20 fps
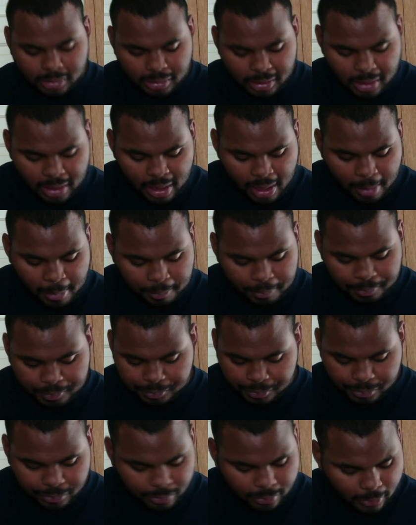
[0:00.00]

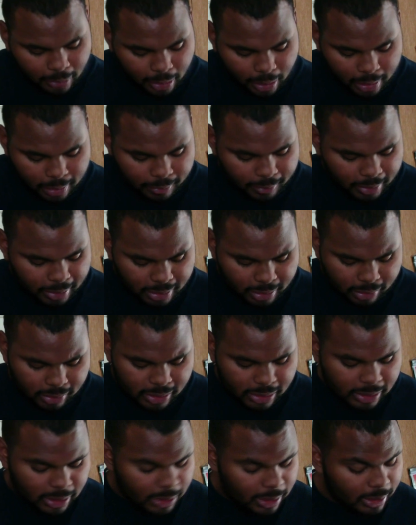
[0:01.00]
But
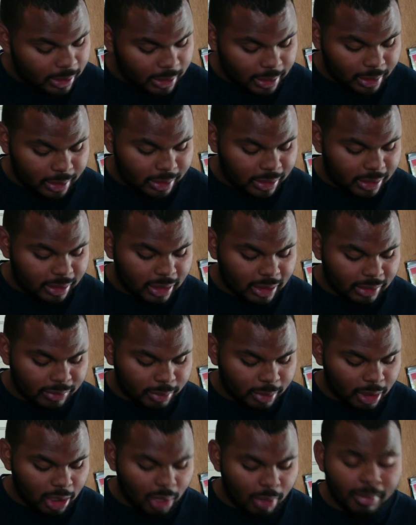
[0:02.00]
those 6,
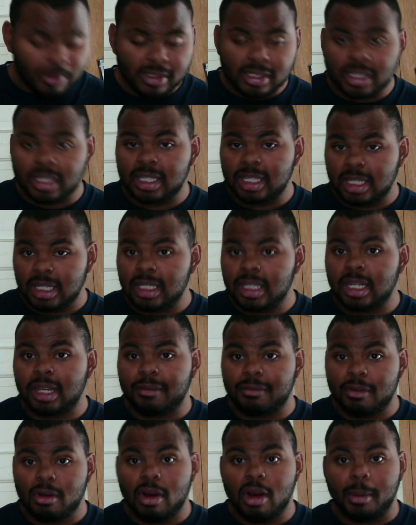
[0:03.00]
we're hoping to get
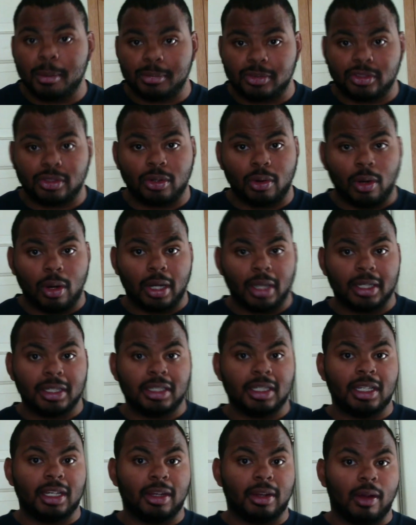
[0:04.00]
a forum started
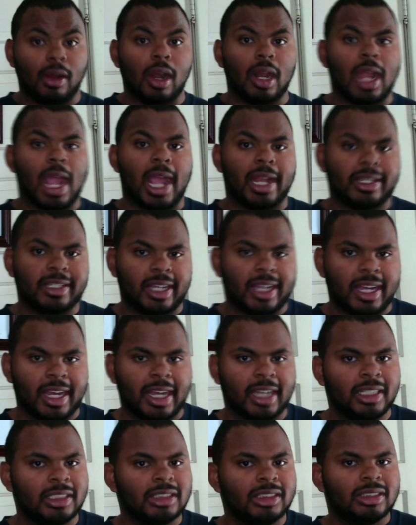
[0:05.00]
here on Eye to
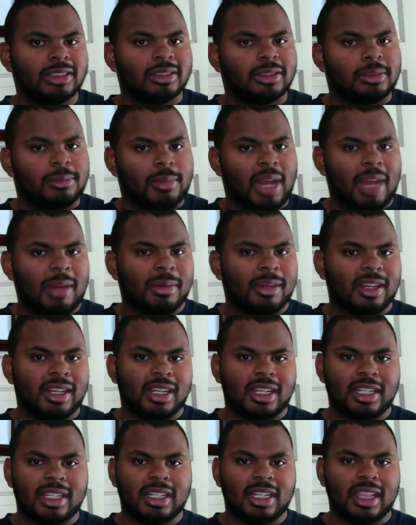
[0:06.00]
Eye,
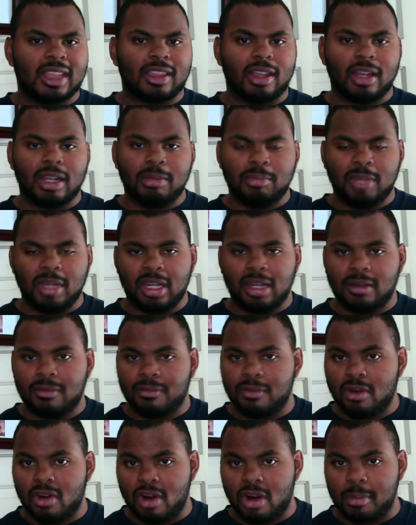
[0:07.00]
maybe a 30-minute
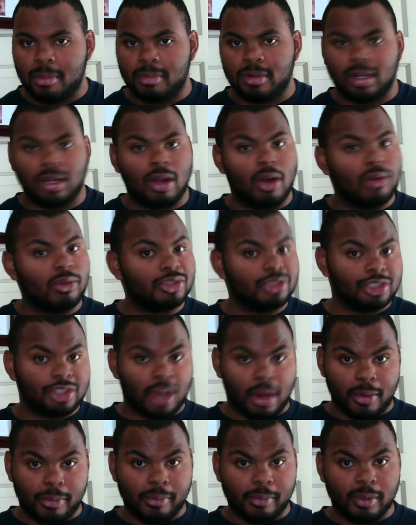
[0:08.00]
forum, a whole
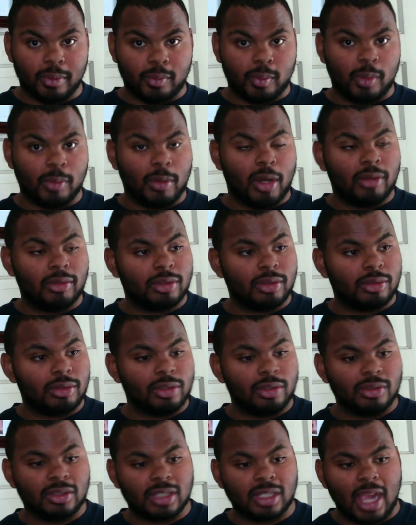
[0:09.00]
show. We won't do
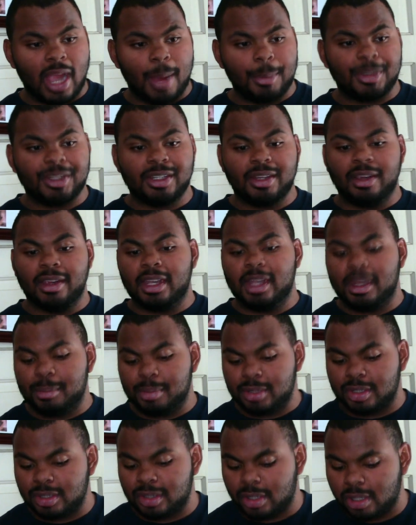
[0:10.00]
news and commentary that
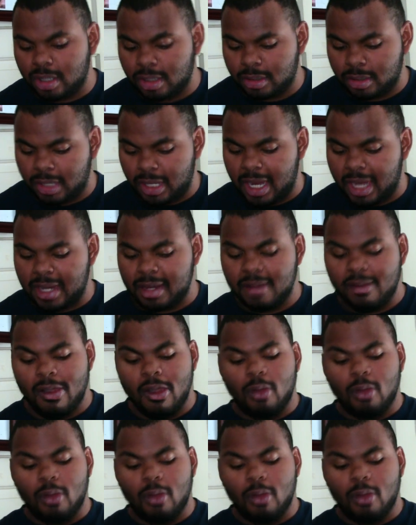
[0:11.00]
particular day.